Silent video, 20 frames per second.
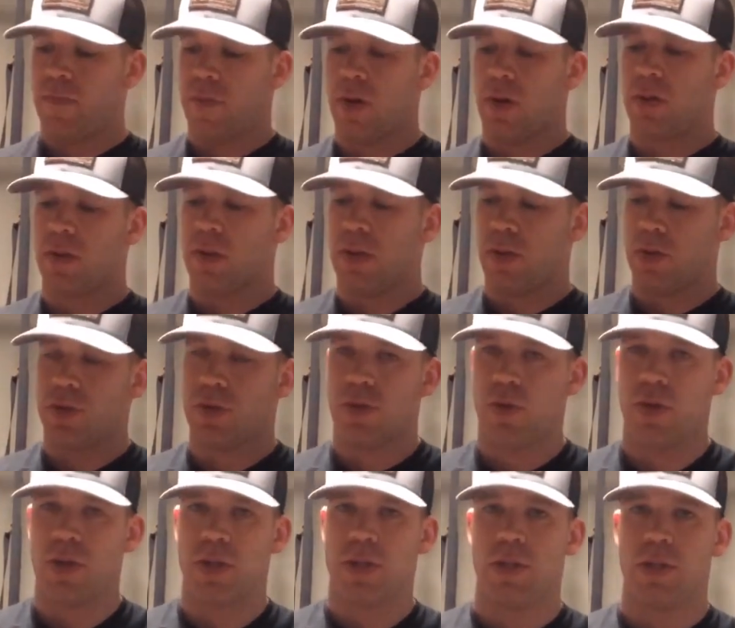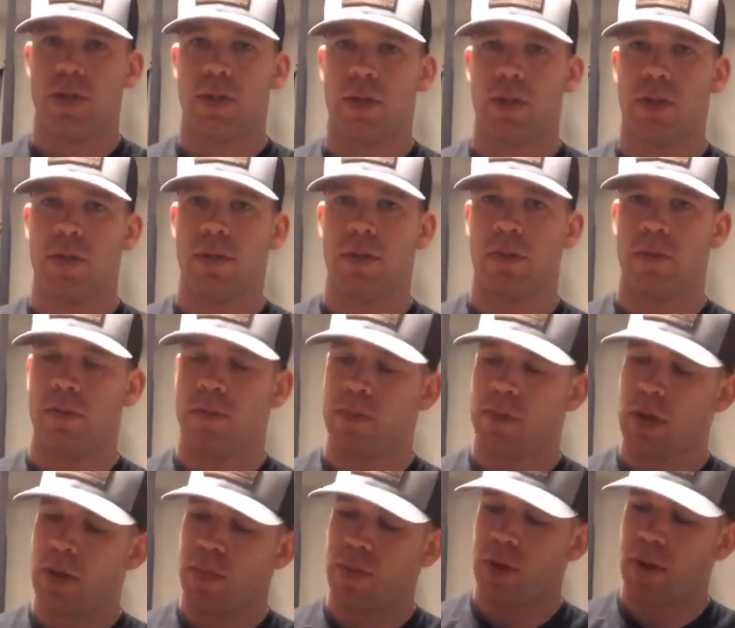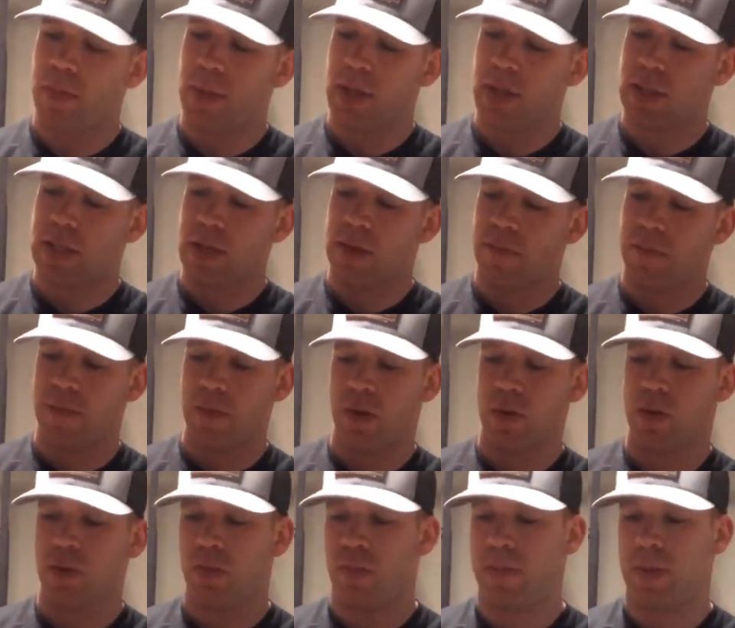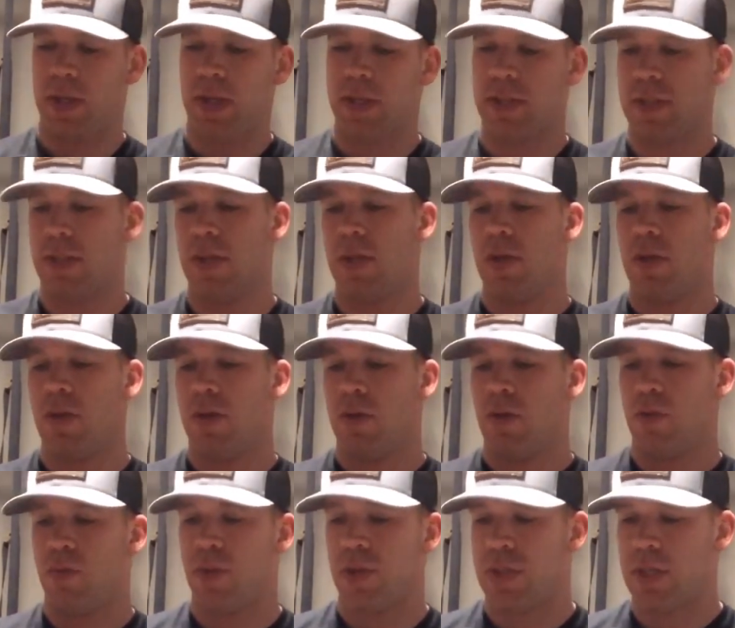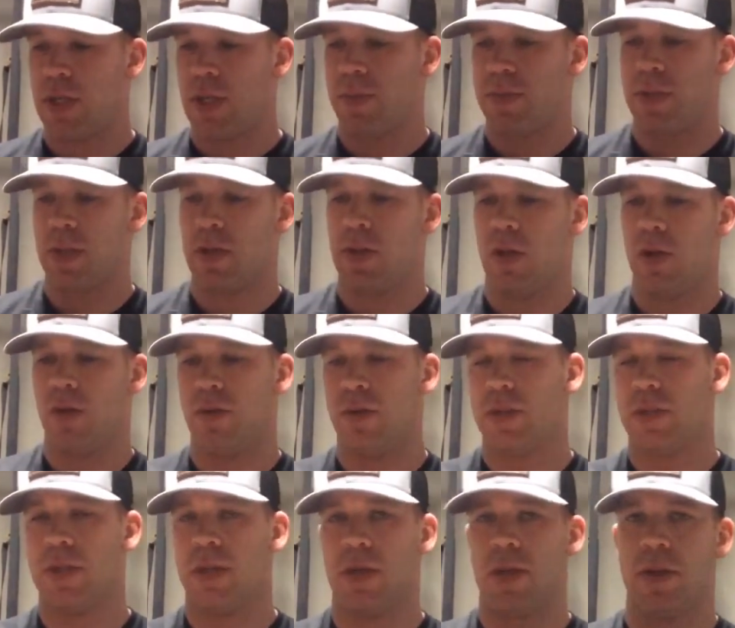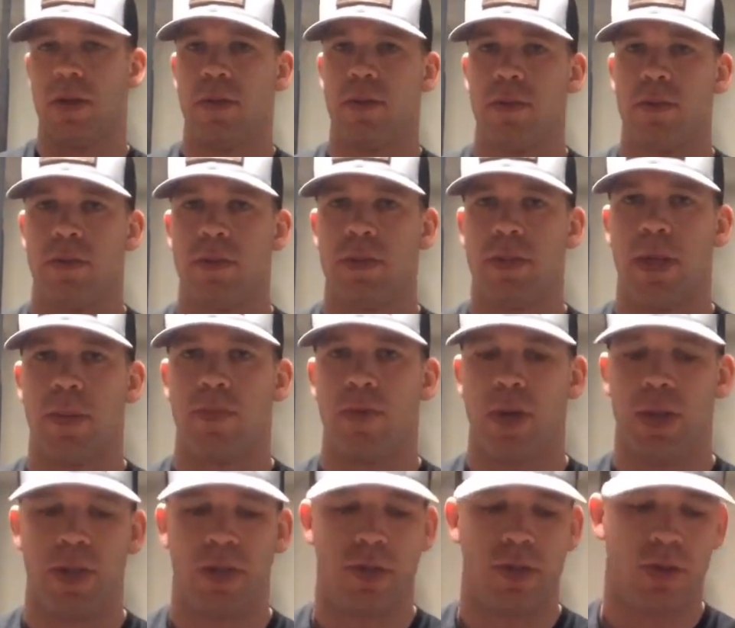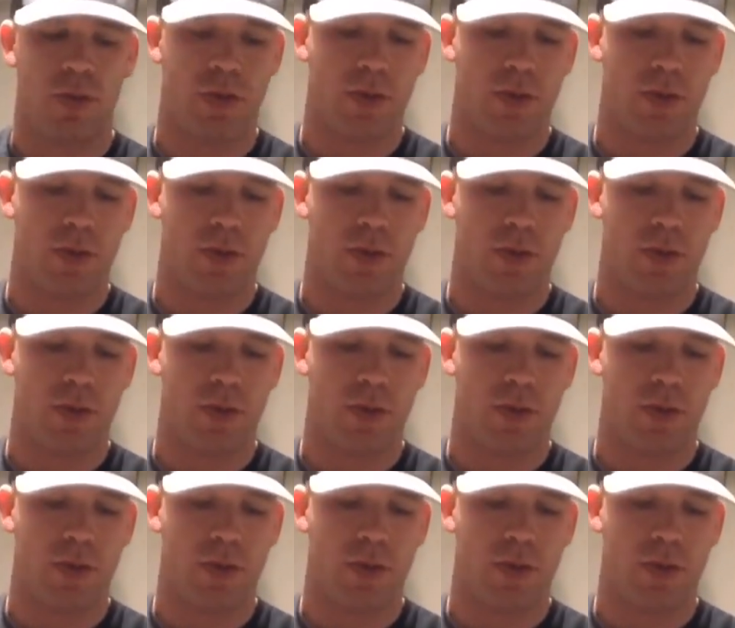the little storage compartment does have a Velcro piece, which keeps it closed to separate the 2